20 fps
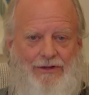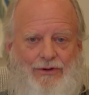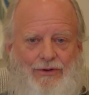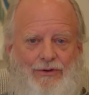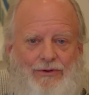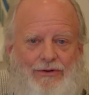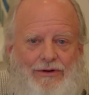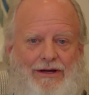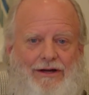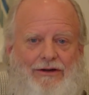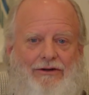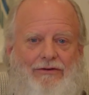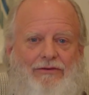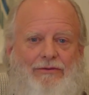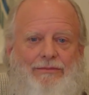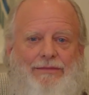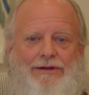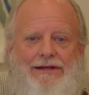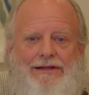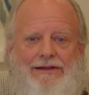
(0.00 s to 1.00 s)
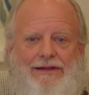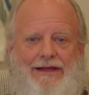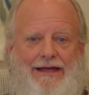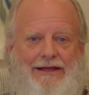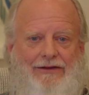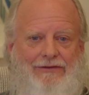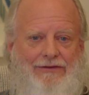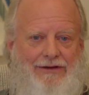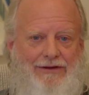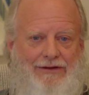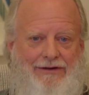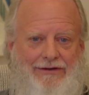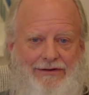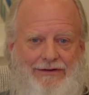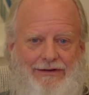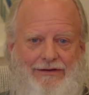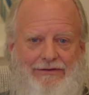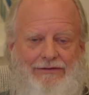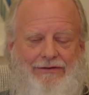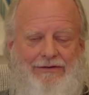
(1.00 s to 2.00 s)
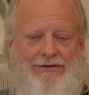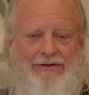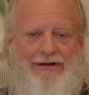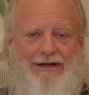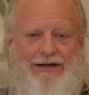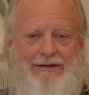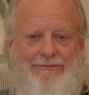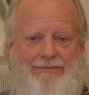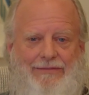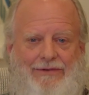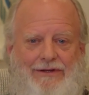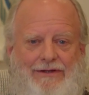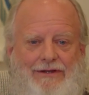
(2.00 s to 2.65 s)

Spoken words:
or however many likes I got on Instagram,